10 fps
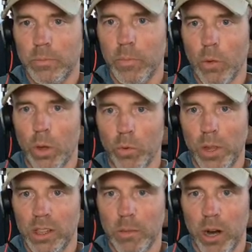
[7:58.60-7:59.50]
with
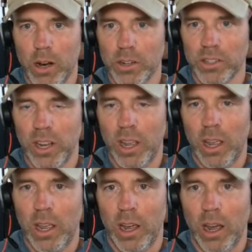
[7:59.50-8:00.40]
weekly bars.
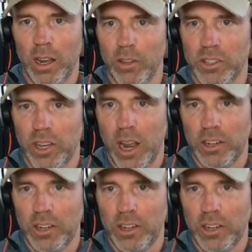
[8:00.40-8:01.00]
You'll see